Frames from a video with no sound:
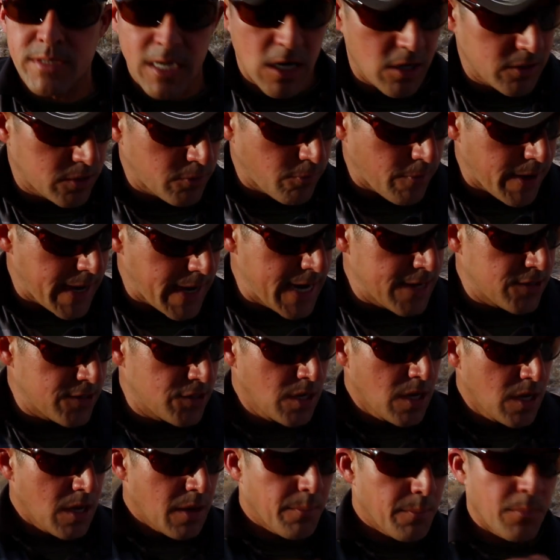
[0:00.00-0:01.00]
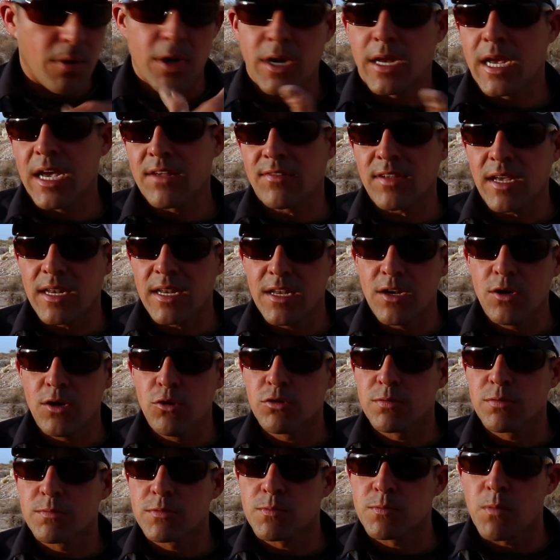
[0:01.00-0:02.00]
out at the range, but in case I need to do
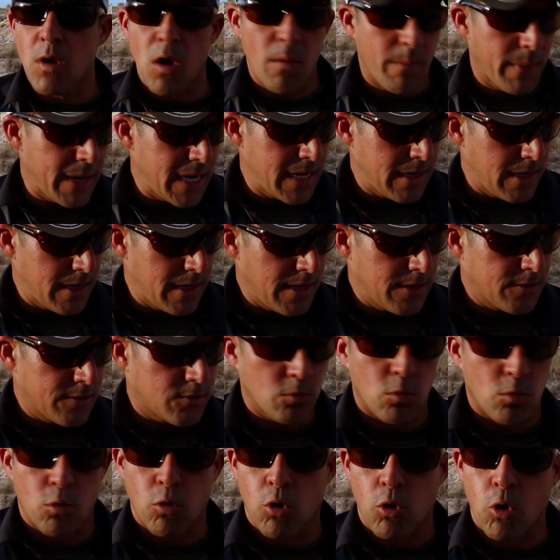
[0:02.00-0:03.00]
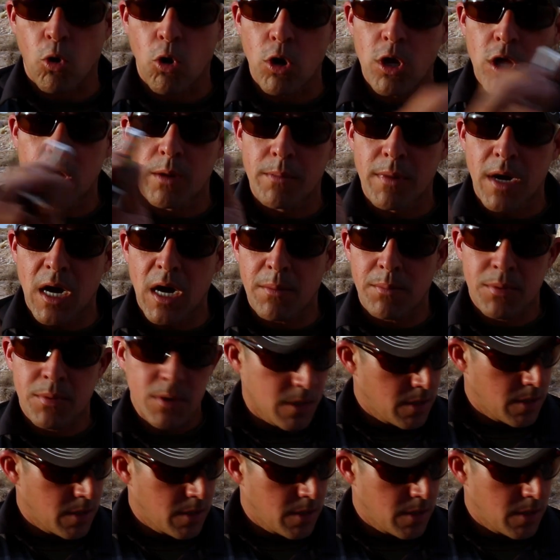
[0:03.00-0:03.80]
some small maintenance or oil them up,